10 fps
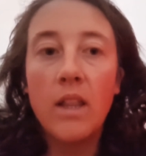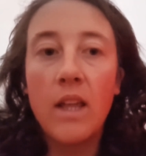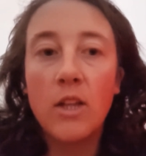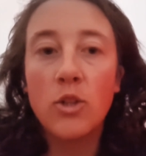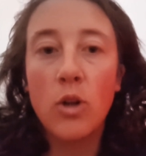
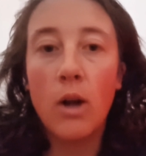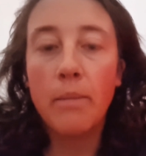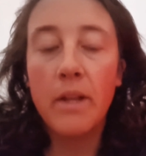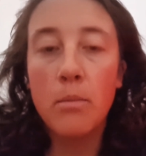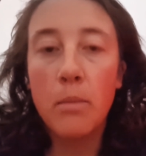they had
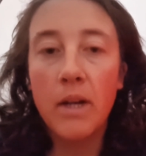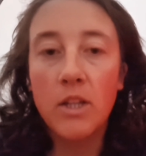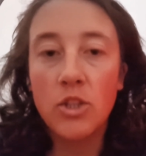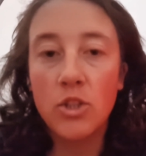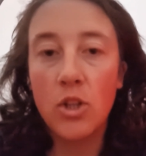dropped their
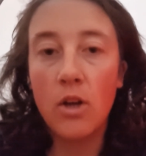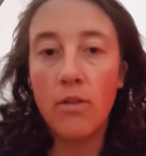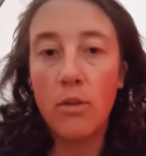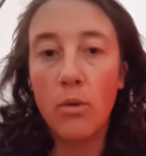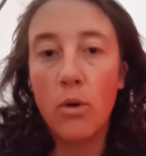bikes just
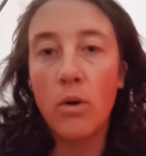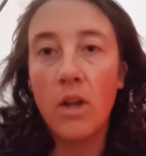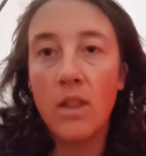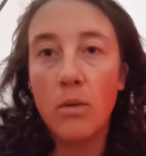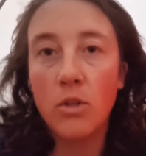off the road,
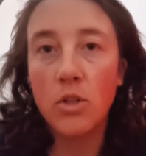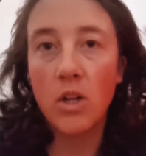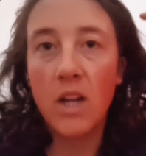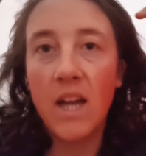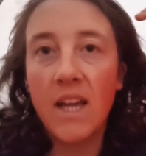and they were
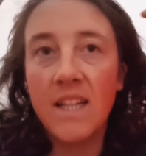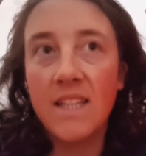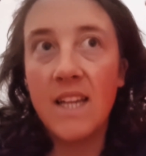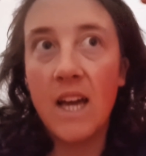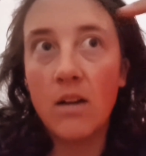starting to hike
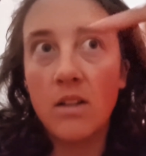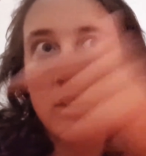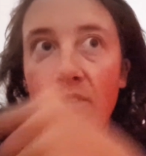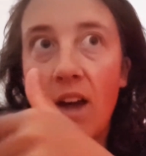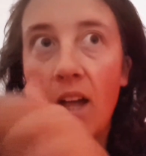down
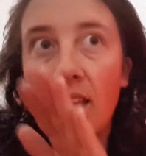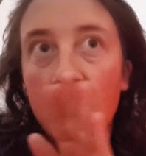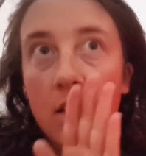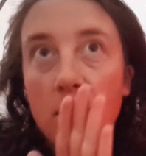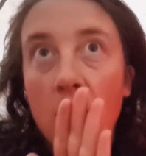into the valley
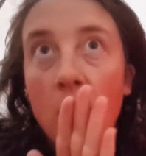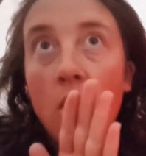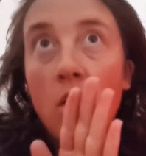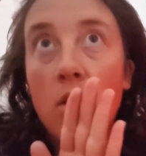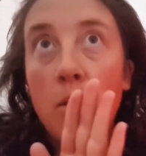because
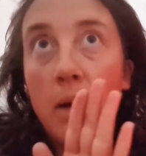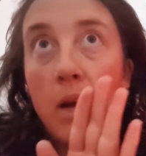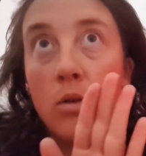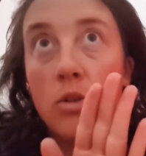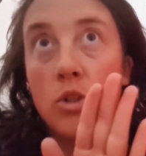the
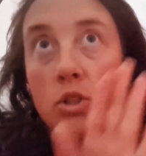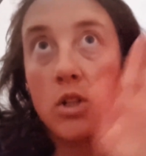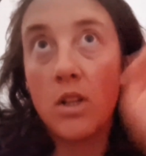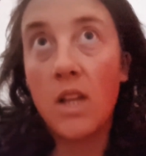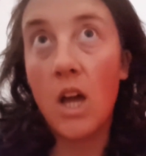bear was
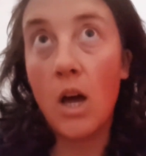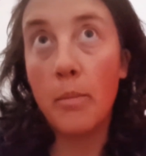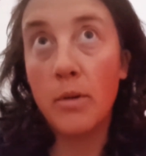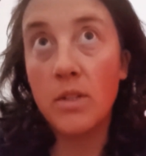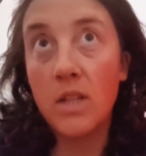just on the
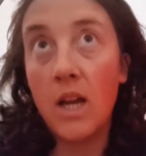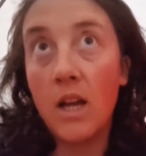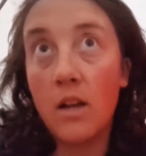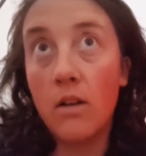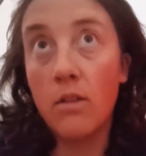upper
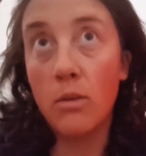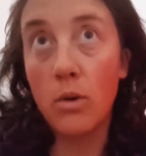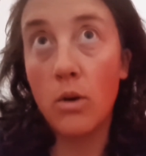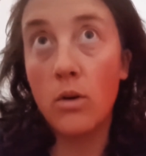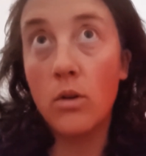side of the
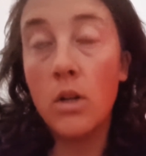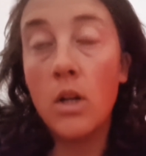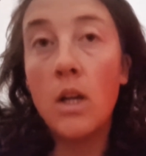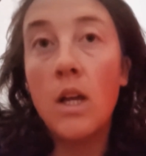road.